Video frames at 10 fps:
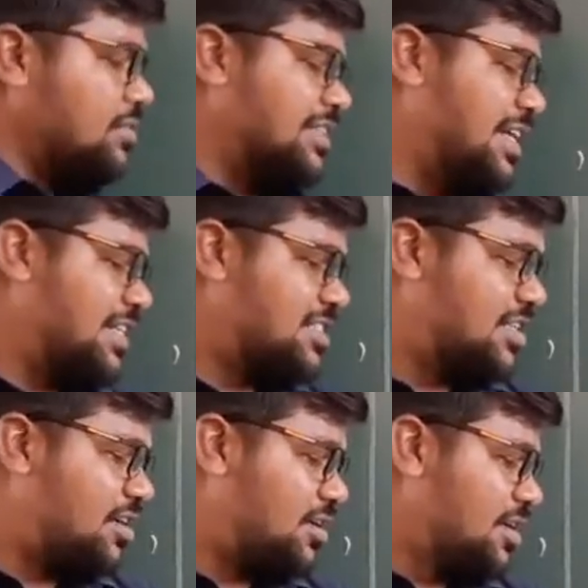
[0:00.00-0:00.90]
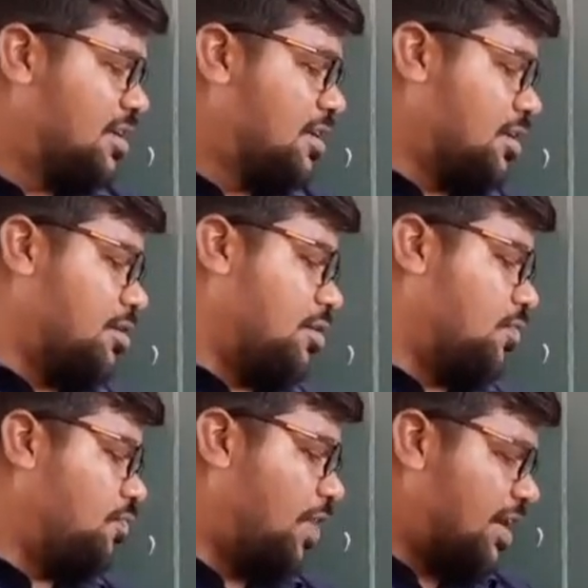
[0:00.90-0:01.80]
to get the
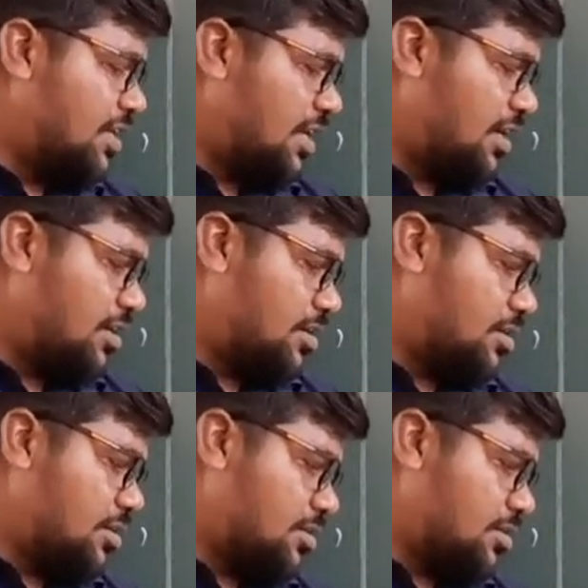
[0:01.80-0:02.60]
final